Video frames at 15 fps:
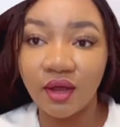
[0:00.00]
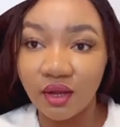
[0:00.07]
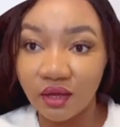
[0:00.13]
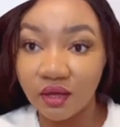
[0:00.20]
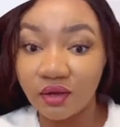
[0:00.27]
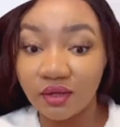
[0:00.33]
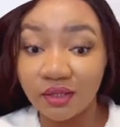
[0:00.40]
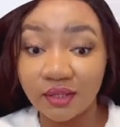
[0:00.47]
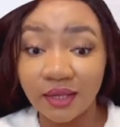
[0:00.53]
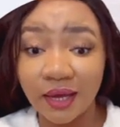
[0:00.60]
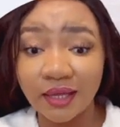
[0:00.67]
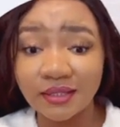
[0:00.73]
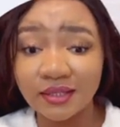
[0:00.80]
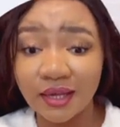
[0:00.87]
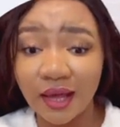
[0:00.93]
to click on
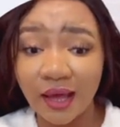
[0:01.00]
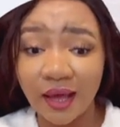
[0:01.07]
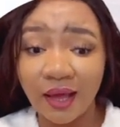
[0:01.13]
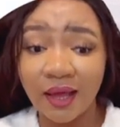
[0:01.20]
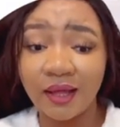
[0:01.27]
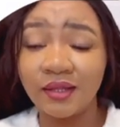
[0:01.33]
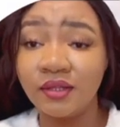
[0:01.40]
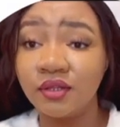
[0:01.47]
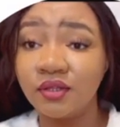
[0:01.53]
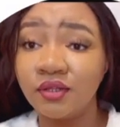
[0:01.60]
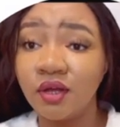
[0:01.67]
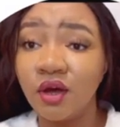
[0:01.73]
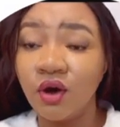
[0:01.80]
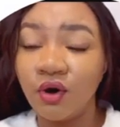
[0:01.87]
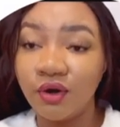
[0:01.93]
that,
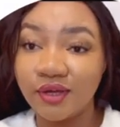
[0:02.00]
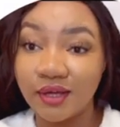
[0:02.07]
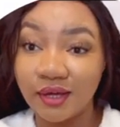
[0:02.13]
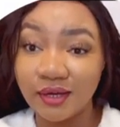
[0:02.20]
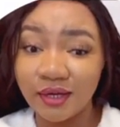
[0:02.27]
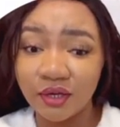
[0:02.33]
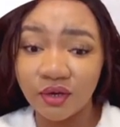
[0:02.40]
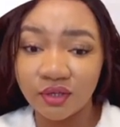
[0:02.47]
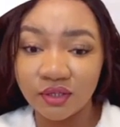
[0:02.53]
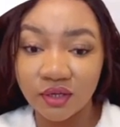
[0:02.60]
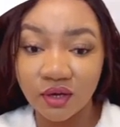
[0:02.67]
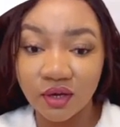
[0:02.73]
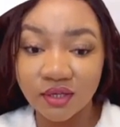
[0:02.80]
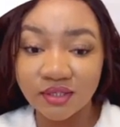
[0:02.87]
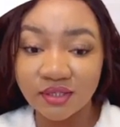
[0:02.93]
and we can click on the
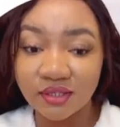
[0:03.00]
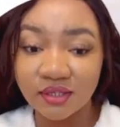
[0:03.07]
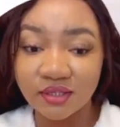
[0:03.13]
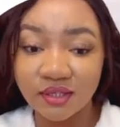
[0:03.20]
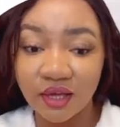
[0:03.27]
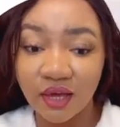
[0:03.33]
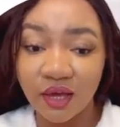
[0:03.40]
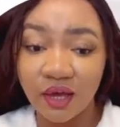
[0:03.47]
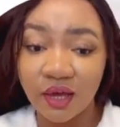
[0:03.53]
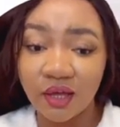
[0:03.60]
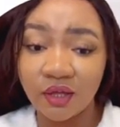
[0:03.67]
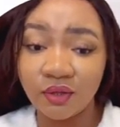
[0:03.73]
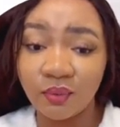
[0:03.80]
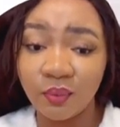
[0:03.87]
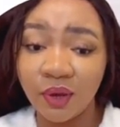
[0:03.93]
courses,
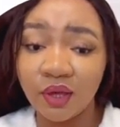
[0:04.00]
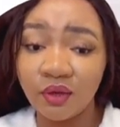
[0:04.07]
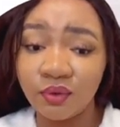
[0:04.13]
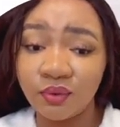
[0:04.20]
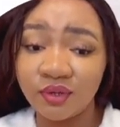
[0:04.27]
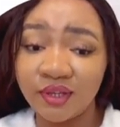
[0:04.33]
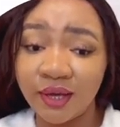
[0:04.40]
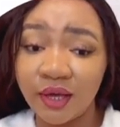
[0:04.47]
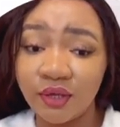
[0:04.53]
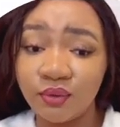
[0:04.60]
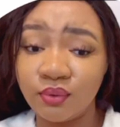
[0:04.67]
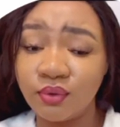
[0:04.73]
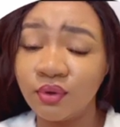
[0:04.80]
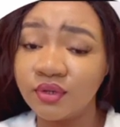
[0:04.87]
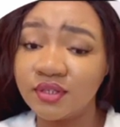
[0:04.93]
and when you go down
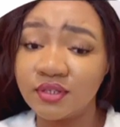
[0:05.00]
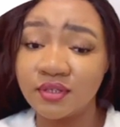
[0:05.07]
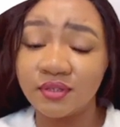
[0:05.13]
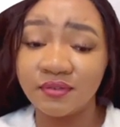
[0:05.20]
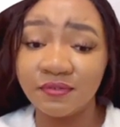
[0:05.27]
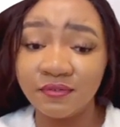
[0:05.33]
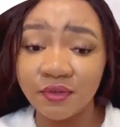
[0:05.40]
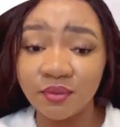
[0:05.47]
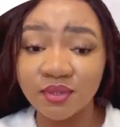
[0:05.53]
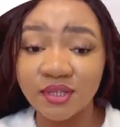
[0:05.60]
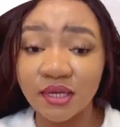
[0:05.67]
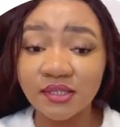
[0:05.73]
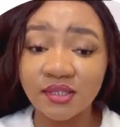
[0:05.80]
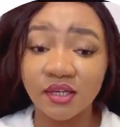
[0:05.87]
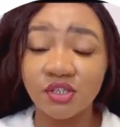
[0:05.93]
you go to the
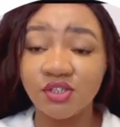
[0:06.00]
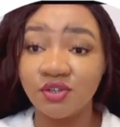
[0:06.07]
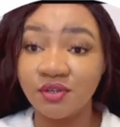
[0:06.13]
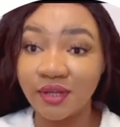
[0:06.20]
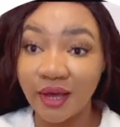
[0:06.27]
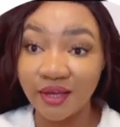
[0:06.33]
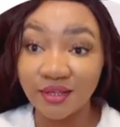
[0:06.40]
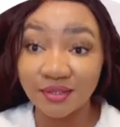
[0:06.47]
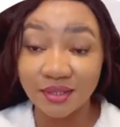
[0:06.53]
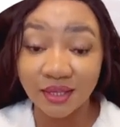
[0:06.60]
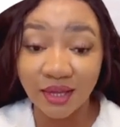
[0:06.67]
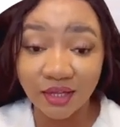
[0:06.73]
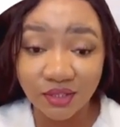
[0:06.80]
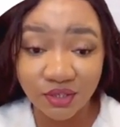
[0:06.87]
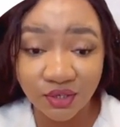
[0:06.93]
filter section and you
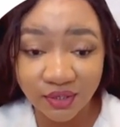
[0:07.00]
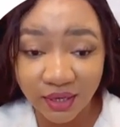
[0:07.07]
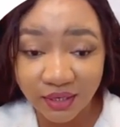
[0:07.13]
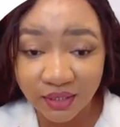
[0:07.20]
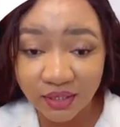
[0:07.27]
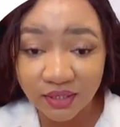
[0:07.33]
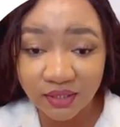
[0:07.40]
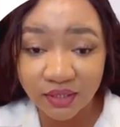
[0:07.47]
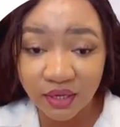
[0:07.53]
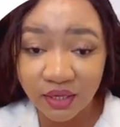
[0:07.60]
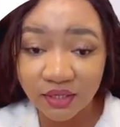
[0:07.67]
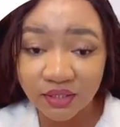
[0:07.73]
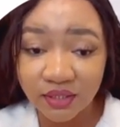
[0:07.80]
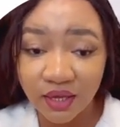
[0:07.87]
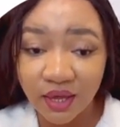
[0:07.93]
select the United
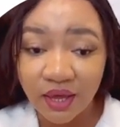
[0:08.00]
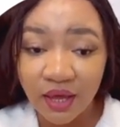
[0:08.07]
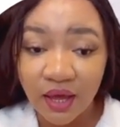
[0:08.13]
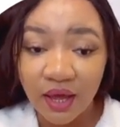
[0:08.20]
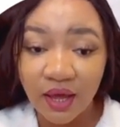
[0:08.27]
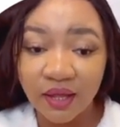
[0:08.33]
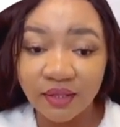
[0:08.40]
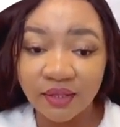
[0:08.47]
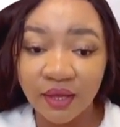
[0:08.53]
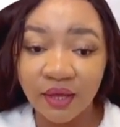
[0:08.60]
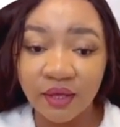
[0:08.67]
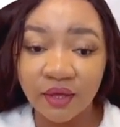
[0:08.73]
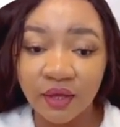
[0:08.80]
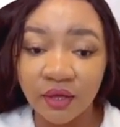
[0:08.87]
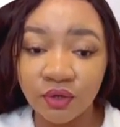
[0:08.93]
States, and then
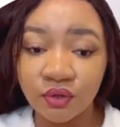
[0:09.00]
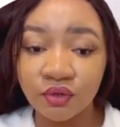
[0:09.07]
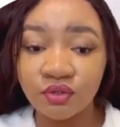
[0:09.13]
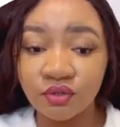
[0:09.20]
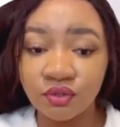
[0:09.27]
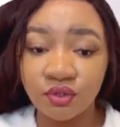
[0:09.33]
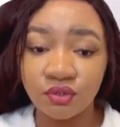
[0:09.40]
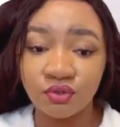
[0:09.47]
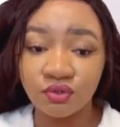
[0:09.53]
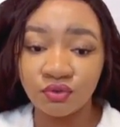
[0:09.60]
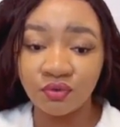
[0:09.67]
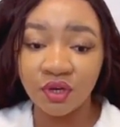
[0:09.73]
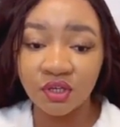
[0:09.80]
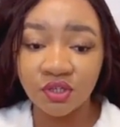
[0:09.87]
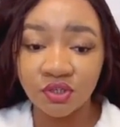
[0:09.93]
you can go to the
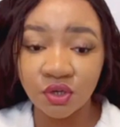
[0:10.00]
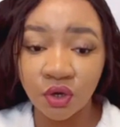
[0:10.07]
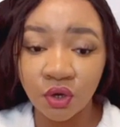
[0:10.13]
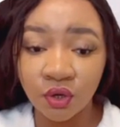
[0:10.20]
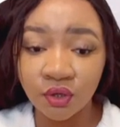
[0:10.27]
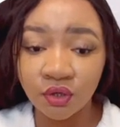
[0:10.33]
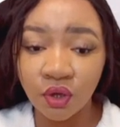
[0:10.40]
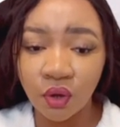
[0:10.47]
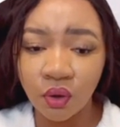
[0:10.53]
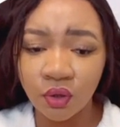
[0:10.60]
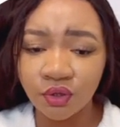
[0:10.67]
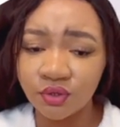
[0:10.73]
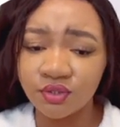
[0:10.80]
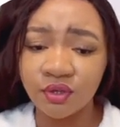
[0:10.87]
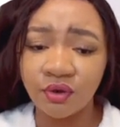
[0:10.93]
duration,
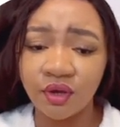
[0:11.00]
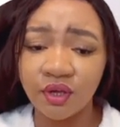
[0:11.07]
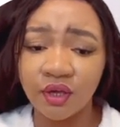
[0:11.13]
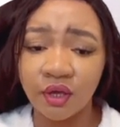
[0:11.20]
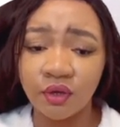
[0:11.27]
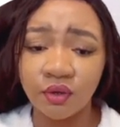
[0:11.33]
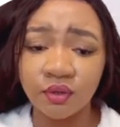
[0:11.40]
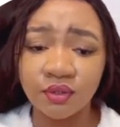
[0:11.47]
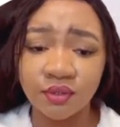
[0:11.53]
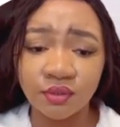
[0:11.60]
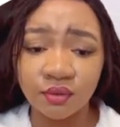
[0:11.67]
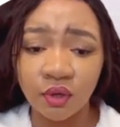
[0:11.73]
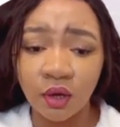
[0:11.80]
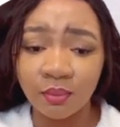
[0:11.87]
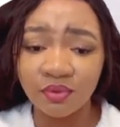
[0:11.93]
or no, sorry, you can go
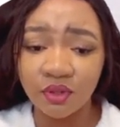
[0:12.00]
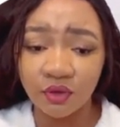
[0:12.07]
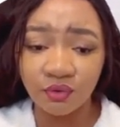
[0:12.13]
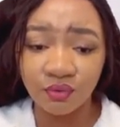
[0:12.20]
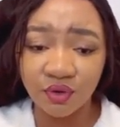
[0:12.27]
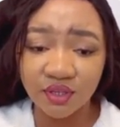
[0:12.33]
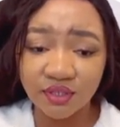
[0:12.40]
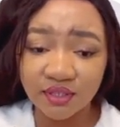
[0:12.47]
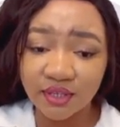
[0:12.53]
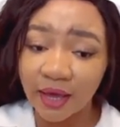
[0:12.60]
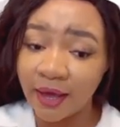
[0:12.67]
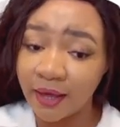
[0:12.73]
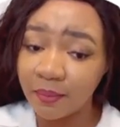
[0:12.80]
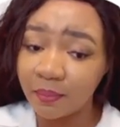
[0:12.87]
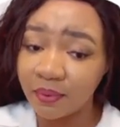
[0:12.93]
to the grade
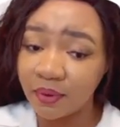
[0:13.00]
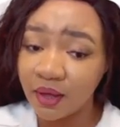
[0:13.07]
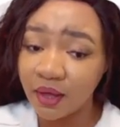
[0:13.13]
type,